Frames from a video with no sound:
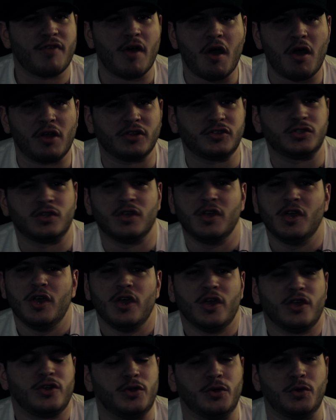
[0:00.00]
thoughts.
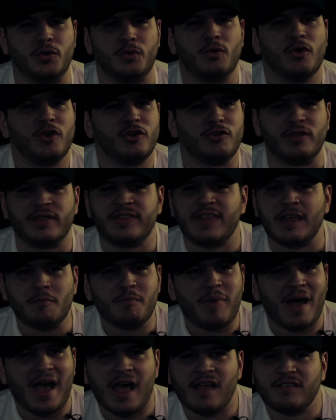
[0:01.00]
You
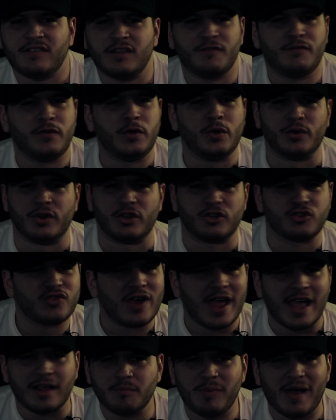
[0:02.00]
think positive, you can
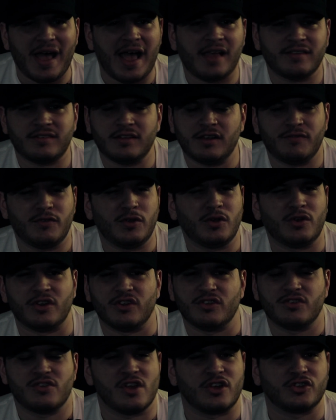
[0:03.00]
attract positive, you can
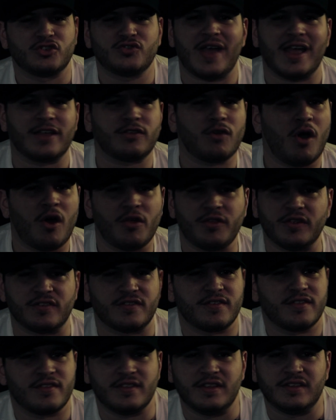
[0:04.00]
attract all
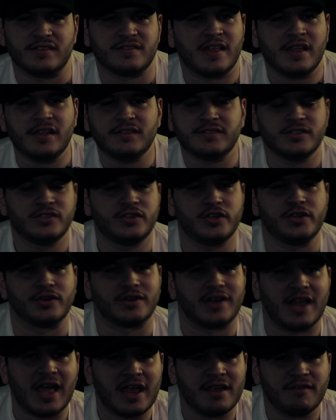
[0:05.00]
these things into
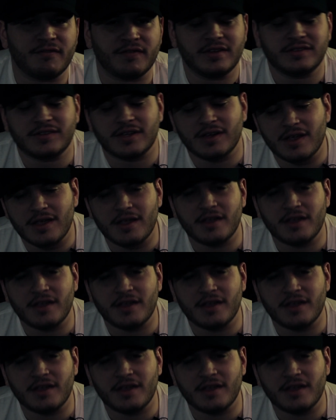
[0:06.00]
your life. And he's like,